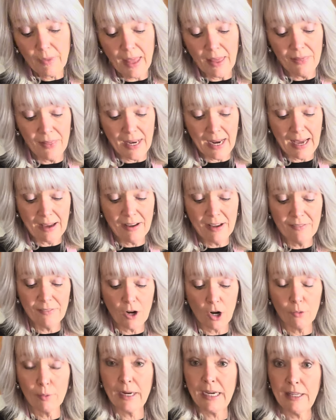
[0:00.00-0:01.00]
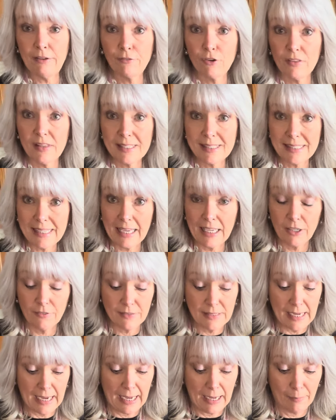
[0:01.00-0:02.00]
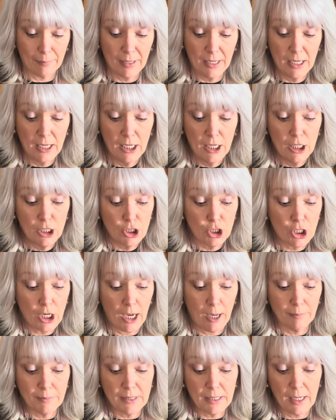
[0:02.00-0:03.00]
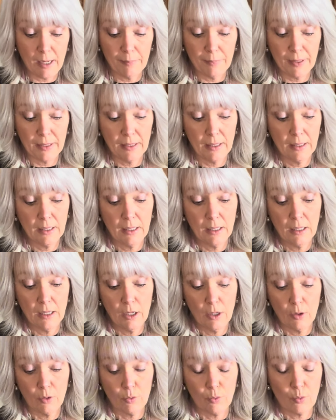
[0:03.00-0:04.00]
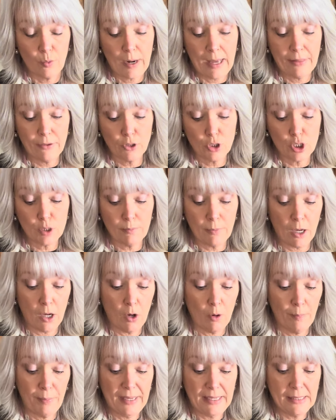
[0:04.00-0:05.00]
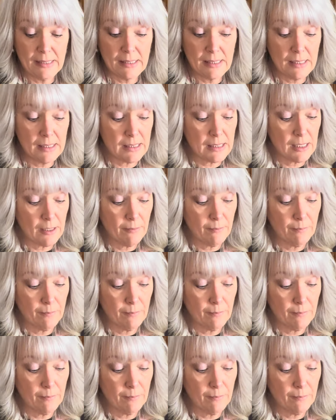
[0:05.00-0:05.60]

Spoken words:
that I have already, for the sake of time, chopped up rather small pieces.